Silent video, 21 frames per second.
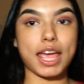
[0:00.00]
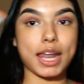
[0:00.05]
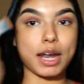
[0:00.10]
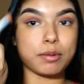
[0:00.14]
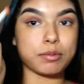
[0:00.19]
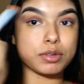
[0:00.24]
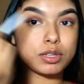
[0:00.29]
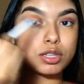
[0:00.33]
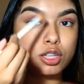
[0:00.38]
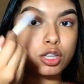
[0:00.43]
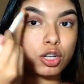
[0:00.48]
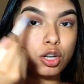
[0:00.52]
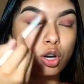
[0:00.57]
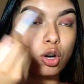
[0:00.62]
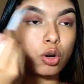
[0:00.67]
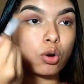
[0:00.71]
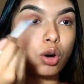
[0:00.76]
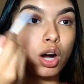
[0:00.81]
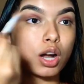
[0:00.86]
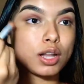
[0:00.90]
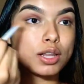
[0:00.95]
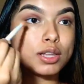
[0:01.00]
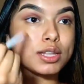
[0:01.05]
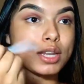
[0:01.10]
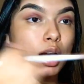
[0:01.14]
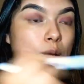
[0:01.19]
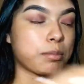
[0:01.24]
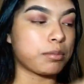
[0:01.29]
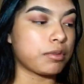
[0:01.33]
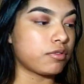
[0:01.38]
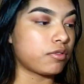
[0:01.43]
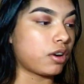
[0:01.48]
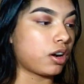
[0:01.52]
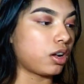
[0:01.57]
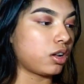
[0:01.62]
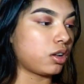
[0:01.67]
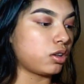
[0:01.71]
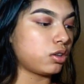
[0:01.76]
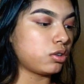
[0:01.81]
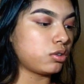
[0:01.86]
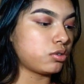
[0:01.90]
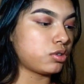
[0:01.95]
and I'm just gonna go on top of
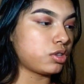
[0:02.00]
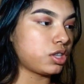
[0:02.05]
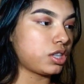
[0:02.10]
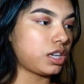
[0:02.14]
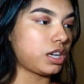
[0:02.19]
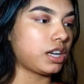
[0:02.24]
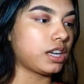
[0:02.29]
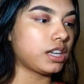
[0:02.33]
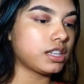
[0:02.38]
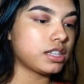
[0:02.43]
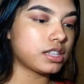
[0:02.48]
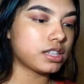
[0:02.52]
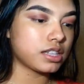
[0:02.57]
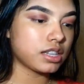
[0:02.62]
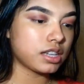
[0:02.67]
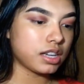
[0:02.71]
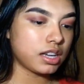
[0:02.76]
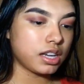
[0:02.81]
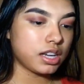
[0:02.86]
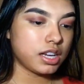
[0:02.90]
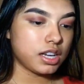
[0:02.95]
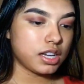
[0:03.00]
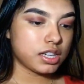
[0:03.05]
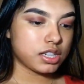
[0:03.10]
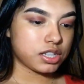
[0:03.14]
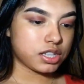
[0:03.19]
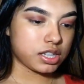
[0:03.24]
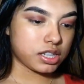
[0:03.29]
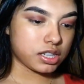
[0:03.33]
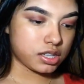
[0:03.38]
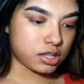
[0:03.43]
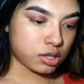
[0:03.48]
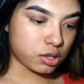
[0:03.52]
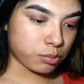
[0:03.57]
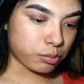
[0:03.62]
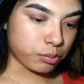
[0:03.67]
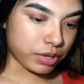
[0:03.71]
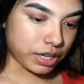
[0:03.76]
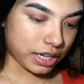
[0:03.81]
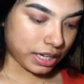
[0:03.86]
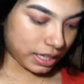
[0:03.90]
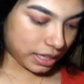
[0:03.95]
all those shades just to
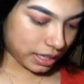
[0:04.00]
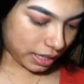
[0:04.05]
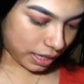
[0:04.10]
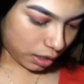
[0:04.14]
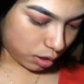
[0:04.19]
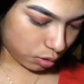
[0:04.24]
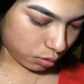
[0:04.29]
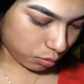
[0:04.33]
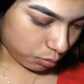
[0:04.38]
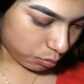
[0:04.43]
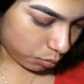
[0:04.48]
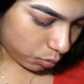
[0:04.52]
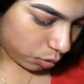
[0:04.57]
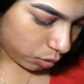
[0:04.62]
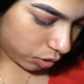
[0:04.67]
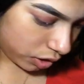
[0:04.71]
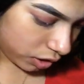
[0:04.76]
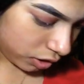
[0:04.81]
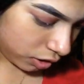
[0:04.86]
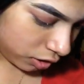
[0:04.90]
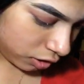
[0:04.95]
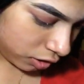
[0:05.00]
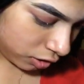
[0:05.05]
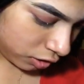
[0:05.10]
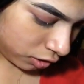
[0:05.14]
bring it out more.